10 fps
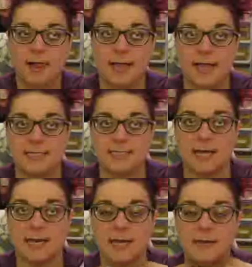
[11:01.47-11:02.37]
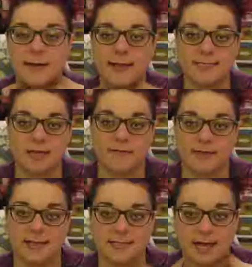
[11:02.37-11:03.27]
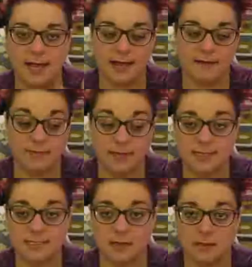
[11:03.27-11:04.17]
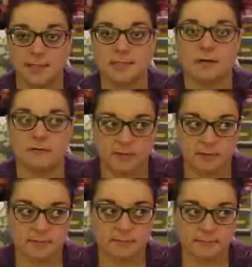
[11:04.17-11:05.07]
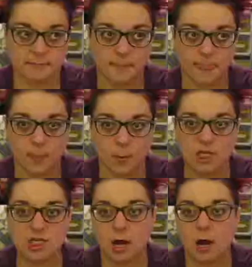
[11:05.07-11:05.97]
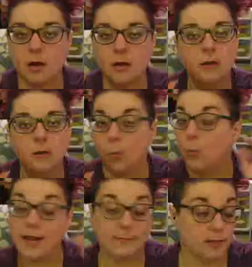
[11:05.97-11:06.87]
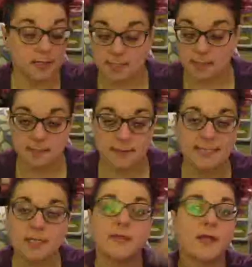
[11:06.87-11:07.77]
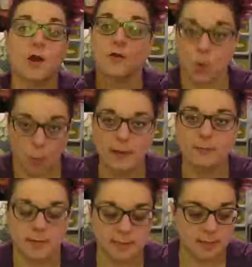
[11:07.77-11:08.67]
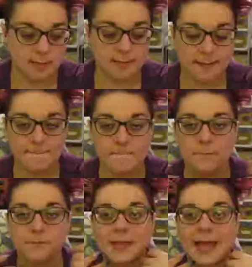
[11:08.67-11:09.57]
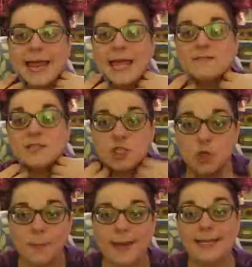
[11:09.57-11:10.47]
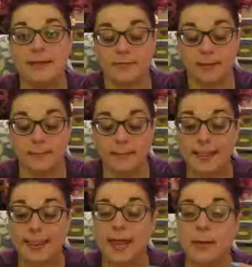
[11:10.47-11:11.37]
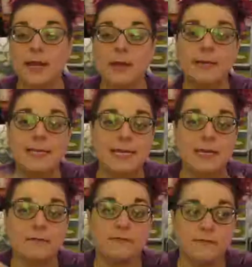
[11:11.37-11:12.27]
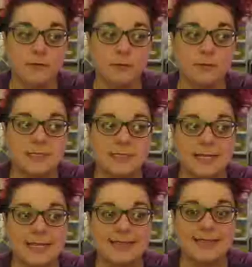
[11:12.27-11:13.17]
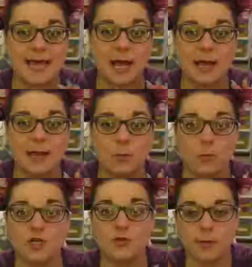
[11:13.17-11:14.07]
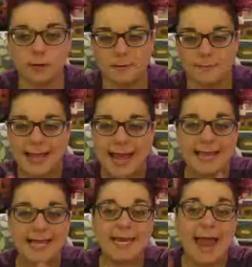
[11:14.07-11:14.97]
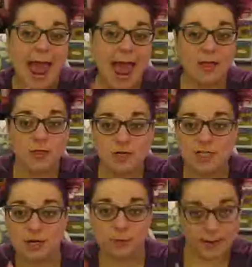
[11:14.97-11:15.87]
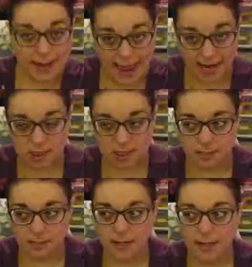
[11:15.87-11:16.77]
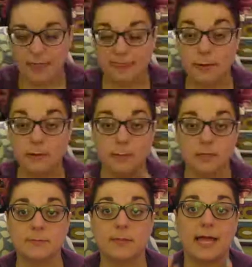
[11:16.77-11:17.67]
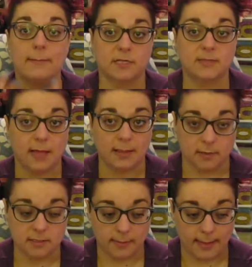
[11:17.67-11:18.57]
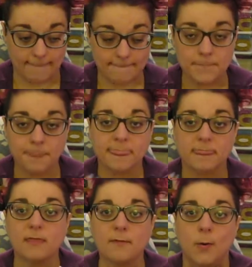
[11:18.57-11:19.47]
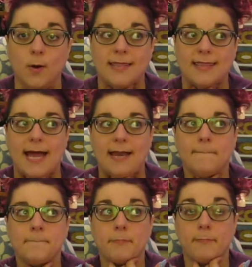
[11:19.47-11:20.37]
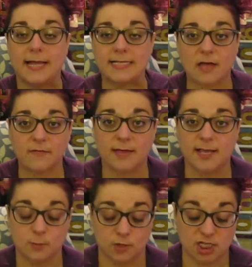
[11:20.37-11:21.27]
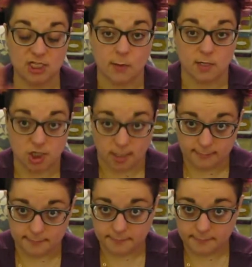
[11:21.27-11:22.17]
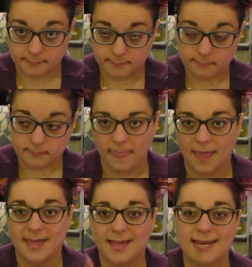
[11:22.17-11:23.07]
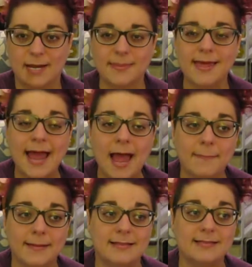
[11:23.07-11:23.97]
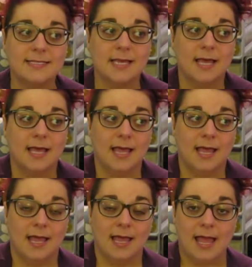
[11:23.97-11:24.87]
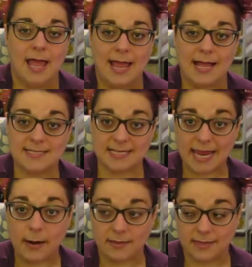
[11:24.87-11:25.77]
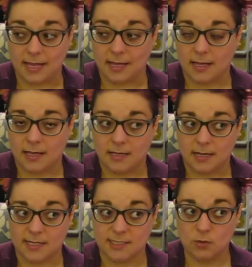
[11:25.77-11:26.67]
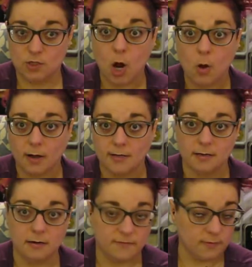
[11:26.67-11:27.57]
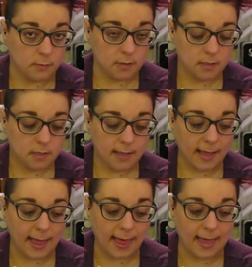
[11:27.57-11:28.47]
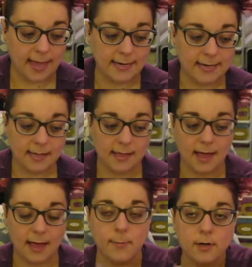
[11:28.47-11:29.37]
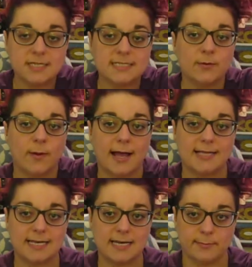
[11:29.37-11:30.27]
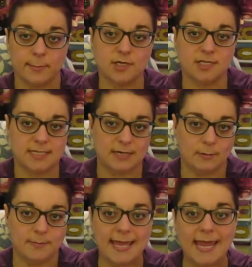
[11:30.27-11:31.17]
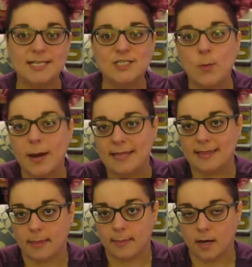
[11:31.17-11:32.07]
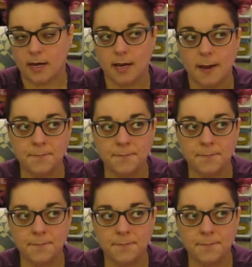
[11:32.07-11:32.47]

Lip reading: is that in my esophagus I have things called eosinophils, which are white blood cells. That's all they are. They're white blood cells. And I have too many of them. And when I would eat foods that would trigger them, kind of like an allergic reaction, they would multiply and multiply and multiply to the point that my esophagus would just swell shut. Now, when that happens, it's a scary thing because you choke on your own food. And emergency-wise, in an emergency room, they can't do anything about it